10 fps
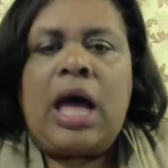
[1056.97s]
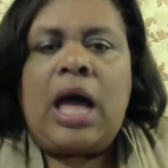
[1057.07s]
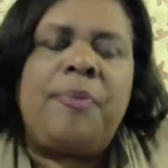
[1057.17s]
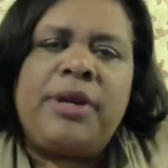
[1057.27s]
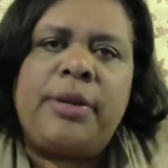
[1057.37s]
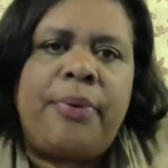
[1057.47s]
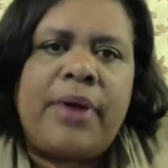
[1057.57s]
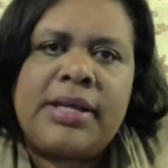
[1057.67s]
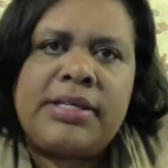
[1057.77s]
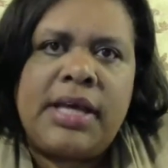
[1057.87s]
I was up
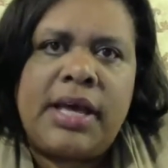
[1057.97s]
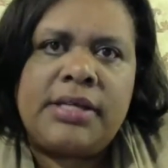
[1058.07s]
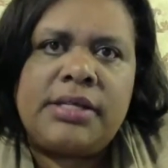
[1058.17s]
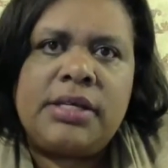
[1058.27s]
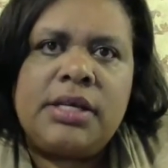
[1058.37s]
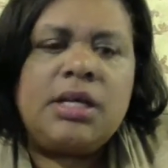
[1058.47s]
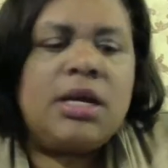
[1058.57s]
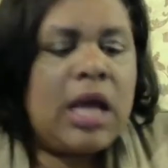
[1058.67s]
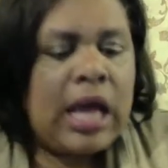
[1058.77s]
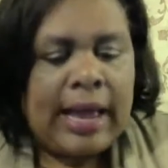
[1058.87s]
in the process.
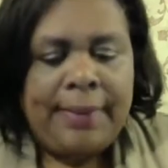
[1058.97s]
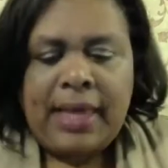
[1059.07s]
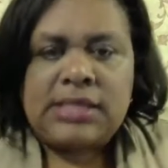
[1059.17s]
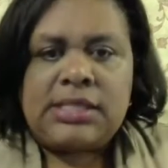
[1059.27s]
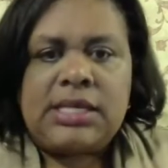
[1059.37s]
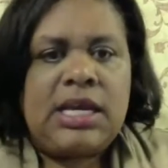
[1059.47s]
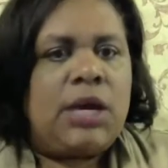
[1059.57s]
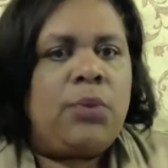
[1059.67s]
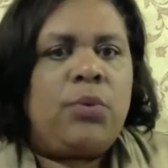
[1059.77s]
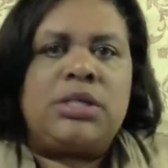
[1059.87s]
I'm not
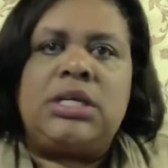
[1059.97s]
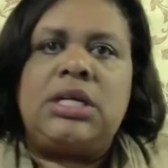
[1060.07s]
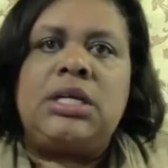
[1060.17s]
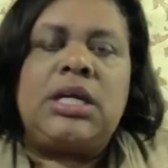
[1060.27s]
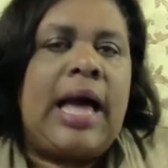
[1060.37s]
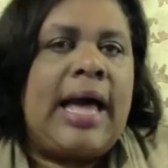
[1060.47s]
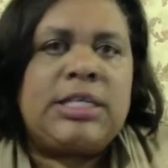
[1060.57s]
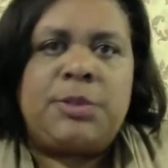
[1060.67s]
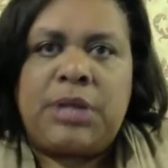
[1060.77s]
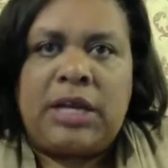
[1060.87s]
saying it wasn't
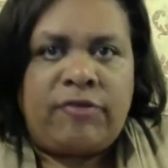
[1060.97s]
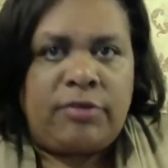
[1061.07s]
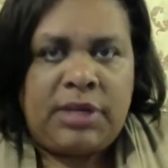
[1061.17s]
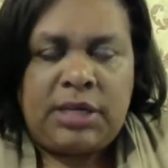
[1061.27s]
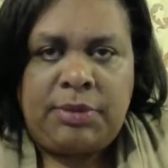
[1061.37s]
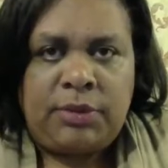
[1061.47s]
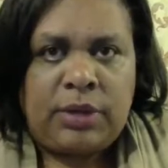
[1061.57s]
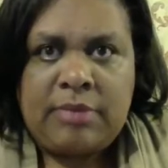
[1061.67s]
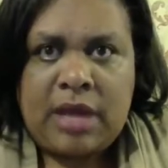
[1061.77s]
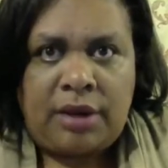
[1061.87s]
God's plan for me to
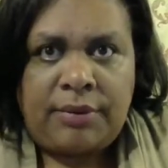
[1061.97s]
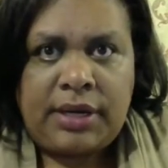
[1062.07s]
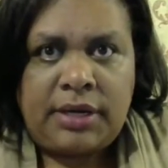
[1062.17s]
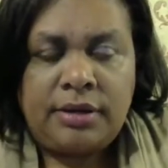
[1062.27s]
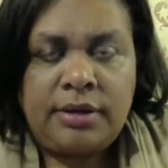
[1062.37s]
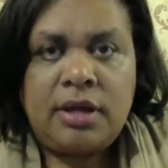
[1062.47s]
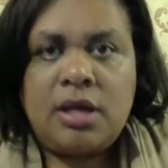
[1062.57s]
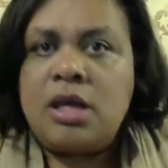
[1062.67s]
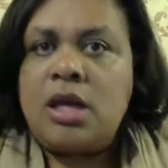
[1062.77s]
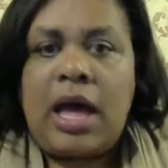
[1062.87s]
be remarried.
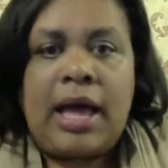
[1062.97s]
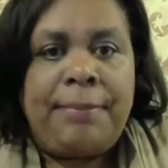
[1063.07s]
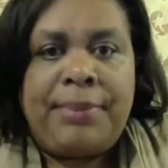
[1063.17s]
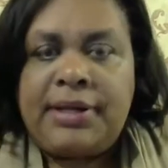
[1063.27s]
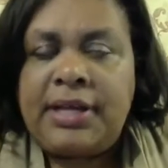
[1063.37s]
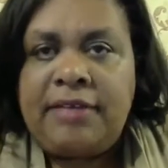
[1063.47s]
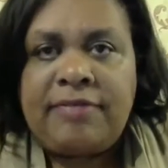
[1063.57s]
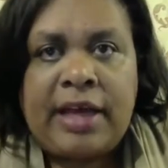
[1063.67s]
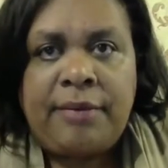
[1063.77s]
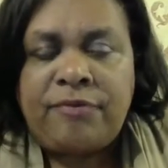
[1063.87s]
I
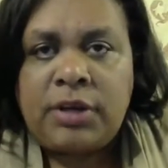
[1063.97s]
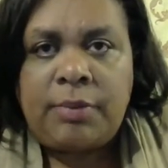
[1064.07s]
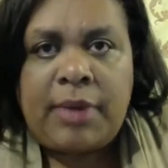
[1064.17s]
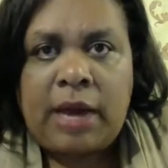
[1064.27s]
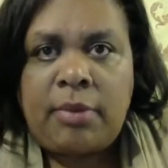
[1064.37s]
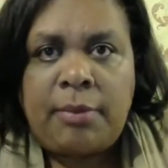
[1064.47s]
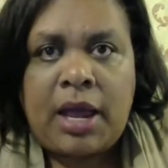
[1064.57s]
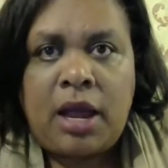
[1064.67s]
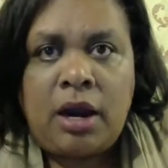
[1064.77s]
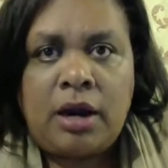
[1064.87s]
believe that from the bottom
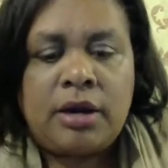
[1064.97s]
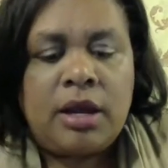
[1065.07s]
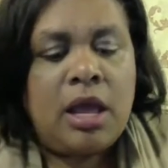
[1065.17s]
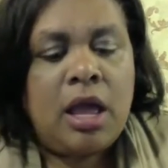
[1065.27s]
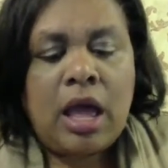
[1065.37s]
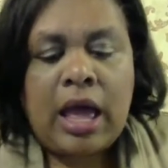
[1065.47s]
of my heart.